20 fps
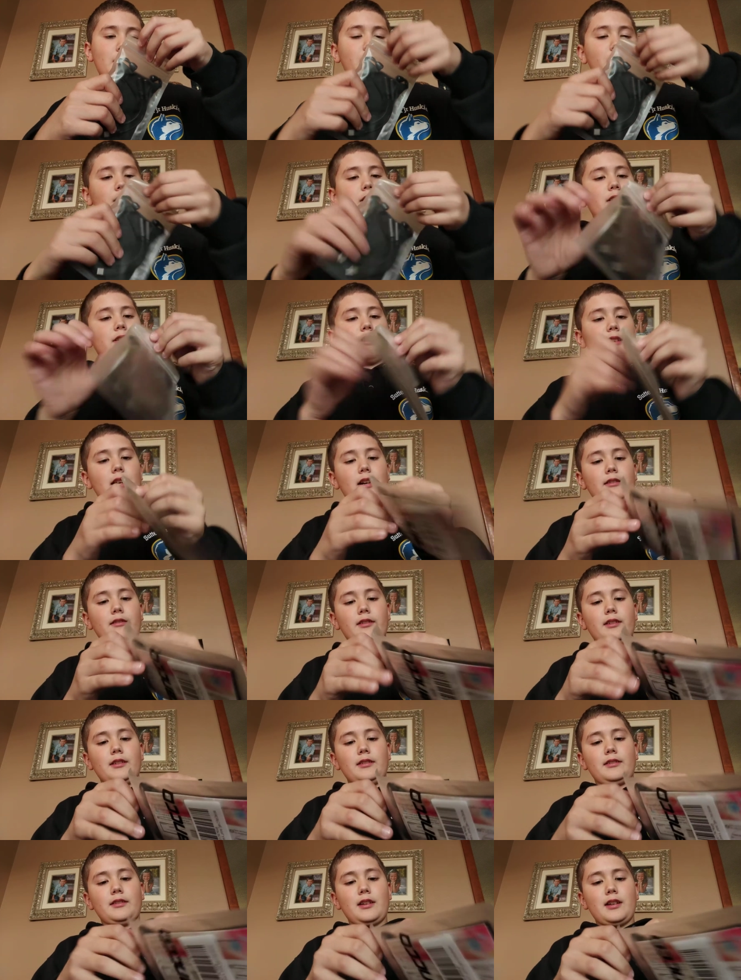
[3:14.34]
okay, I was
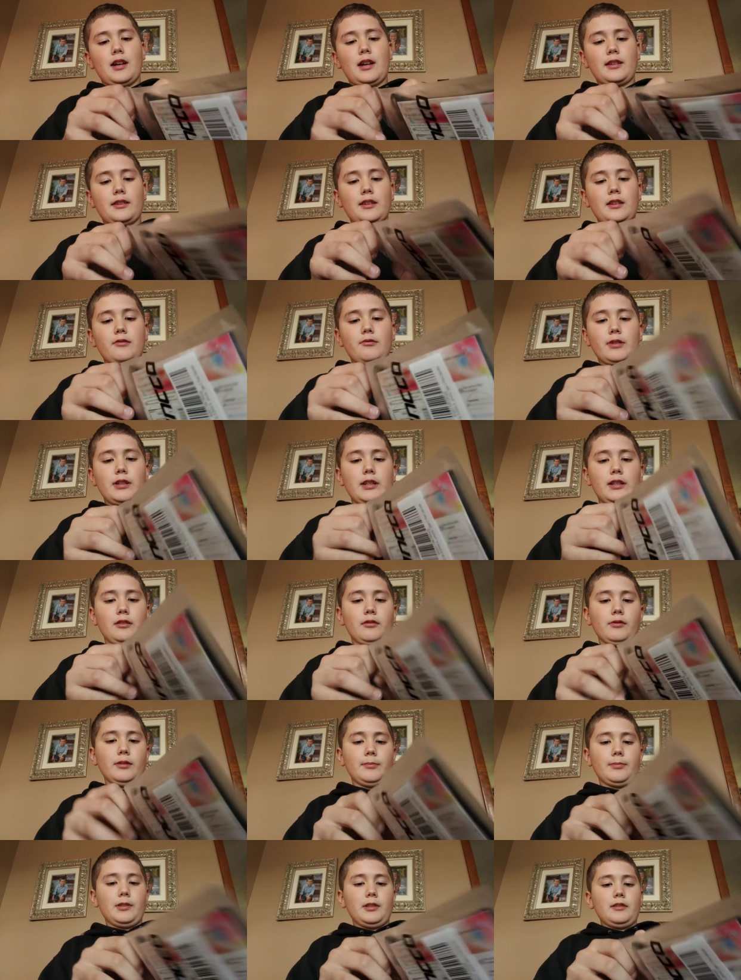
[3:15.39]
gonna say, I think we need a
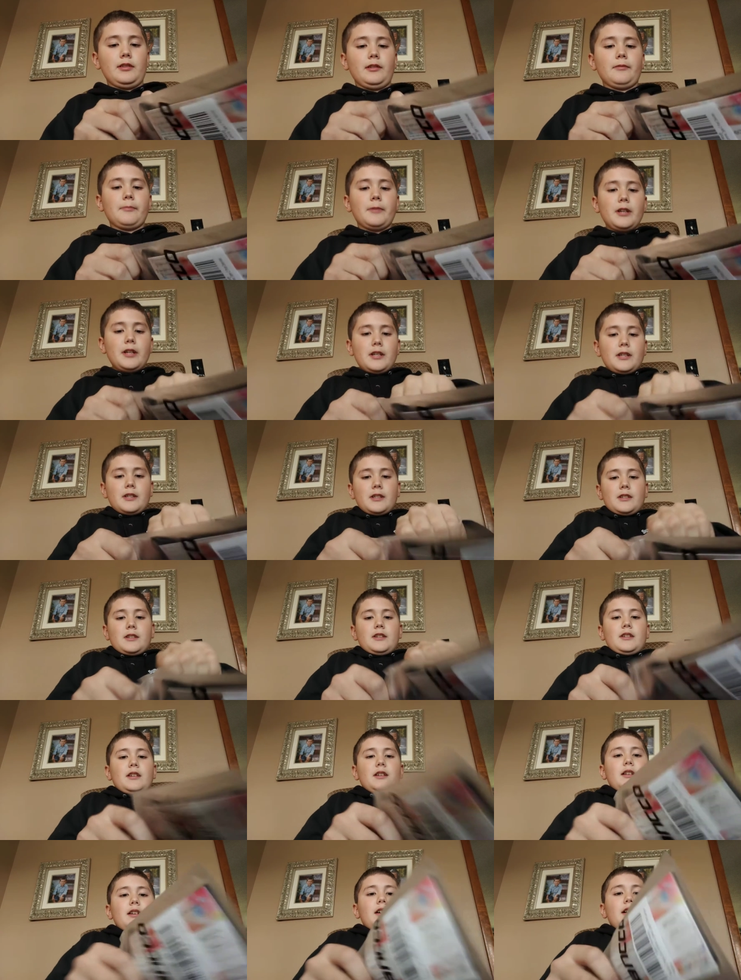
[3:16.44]
little bit
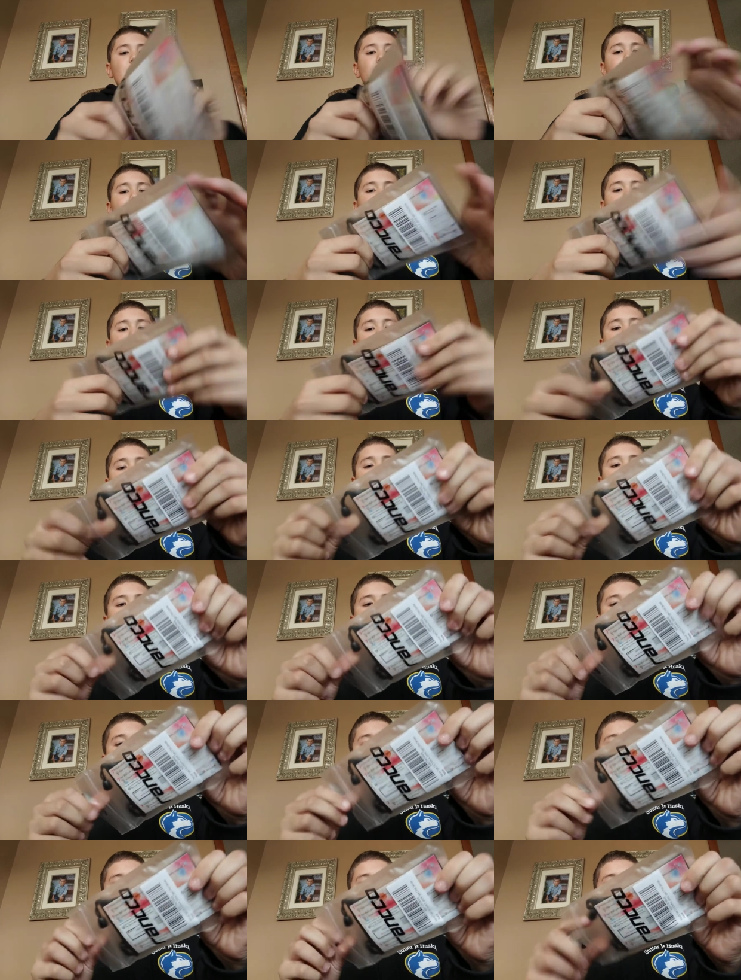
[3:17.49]
more. Uh, that's cool.
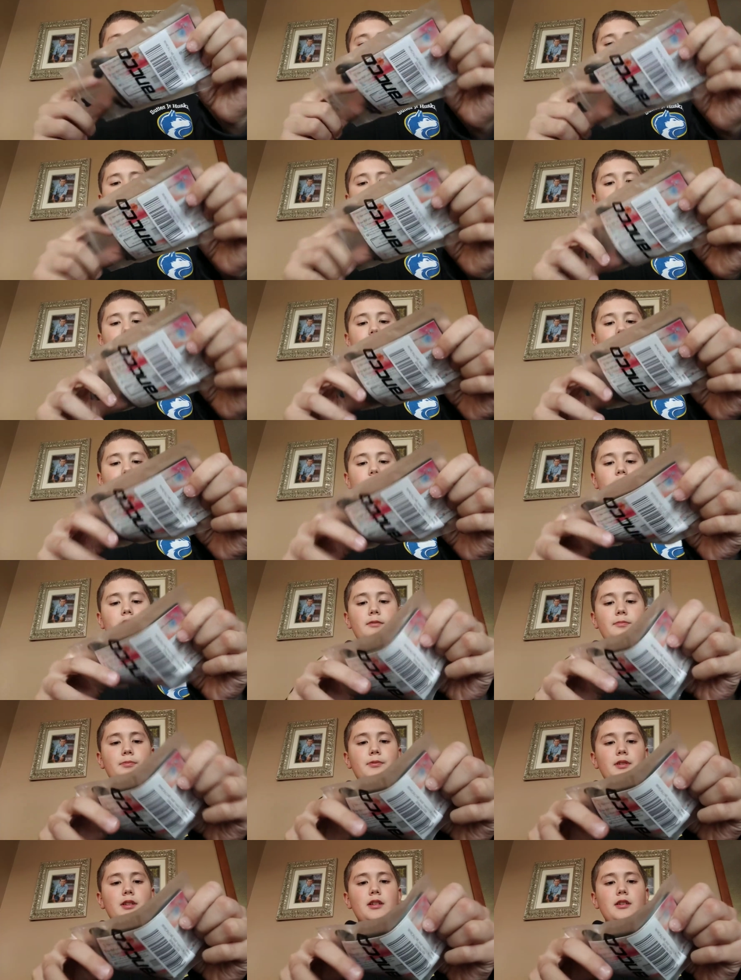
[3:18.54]
These look
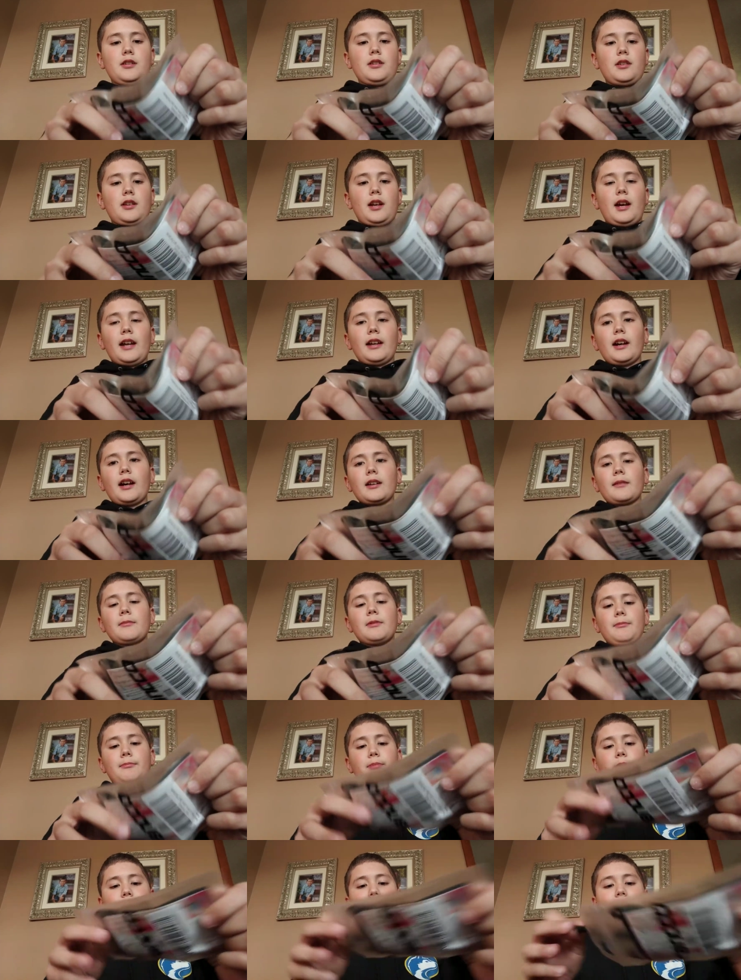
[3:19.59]
pretty good. I got them
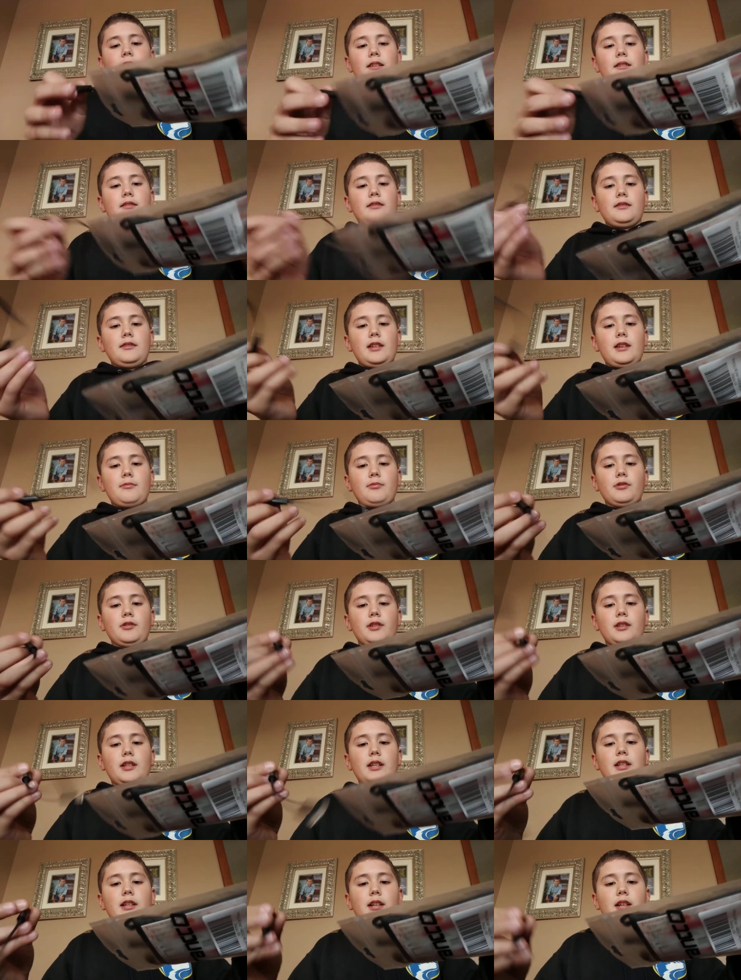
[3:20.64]
in black. They were
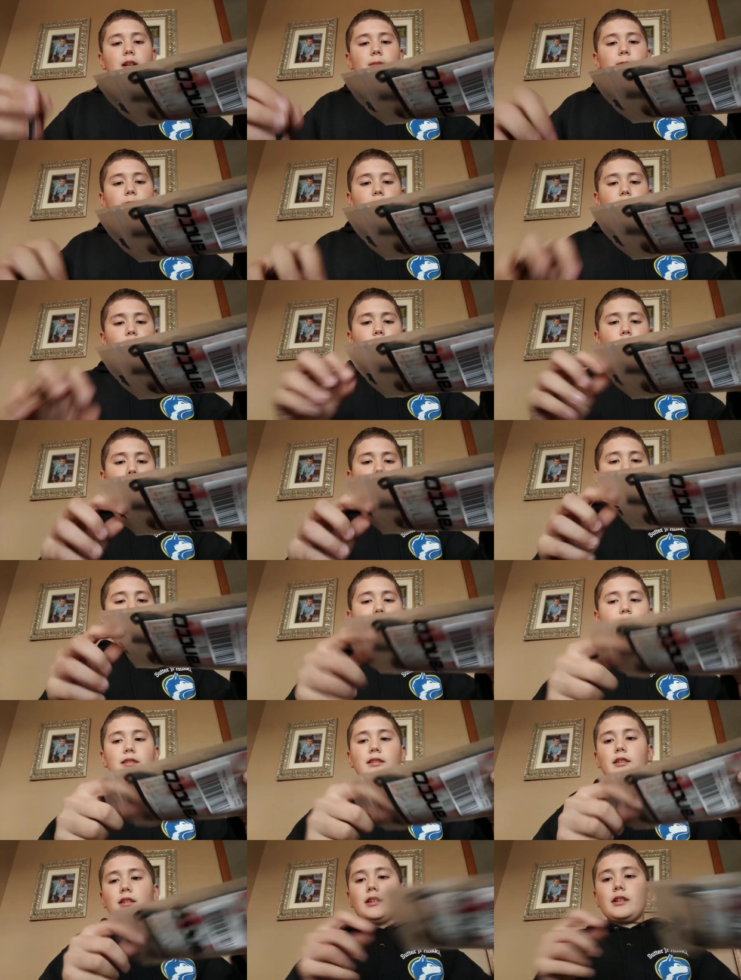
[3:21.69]
gonna come in white.
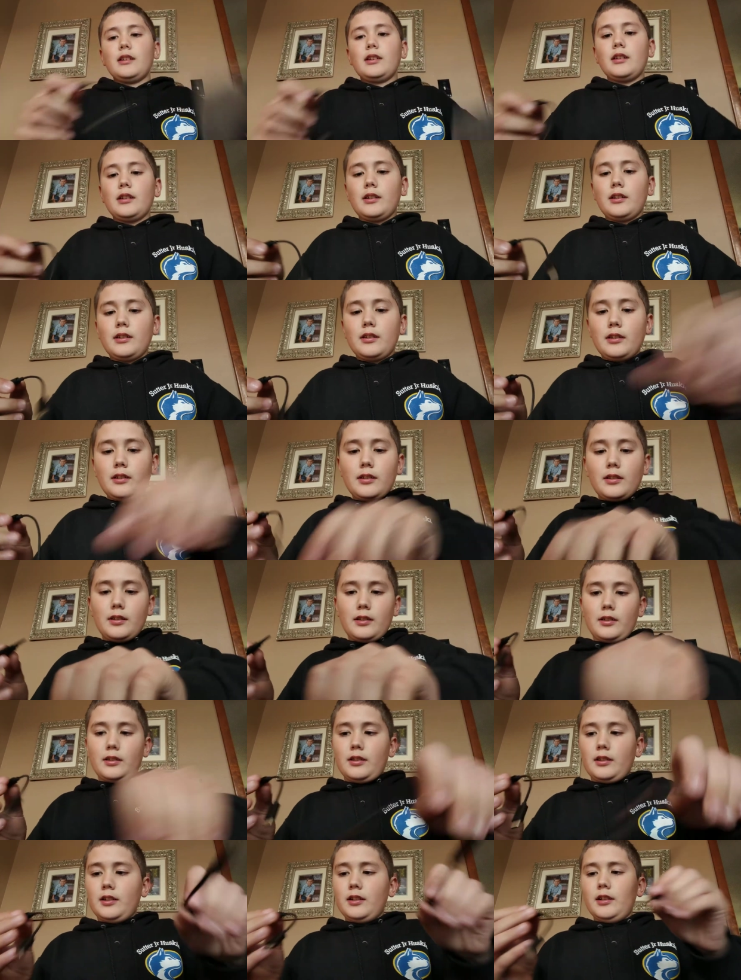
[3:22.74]

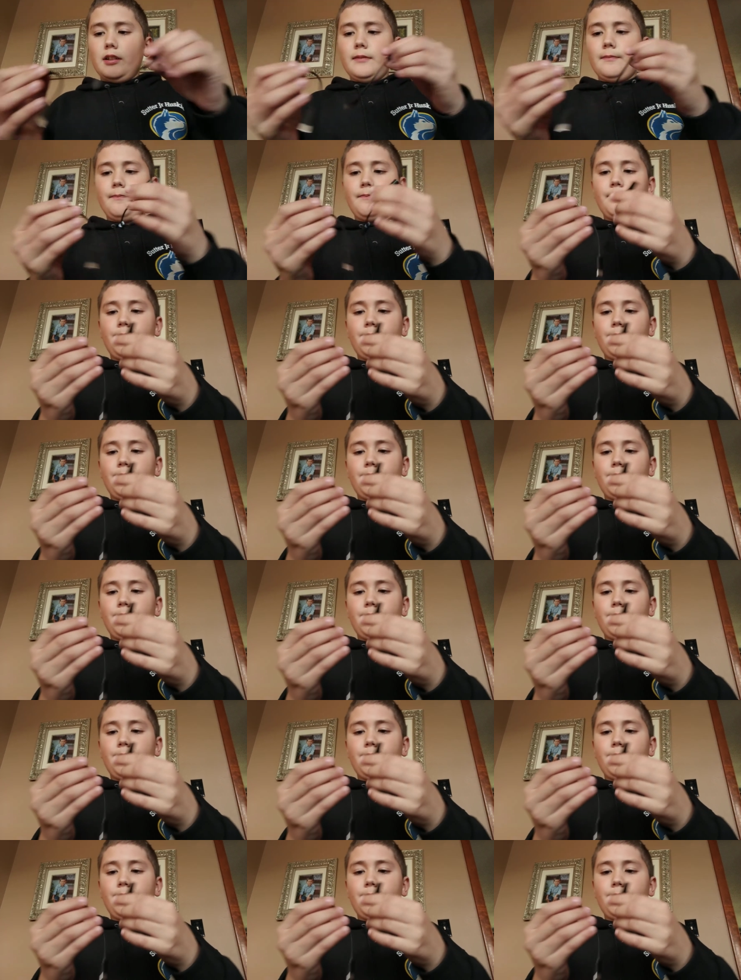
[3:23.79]
Uh,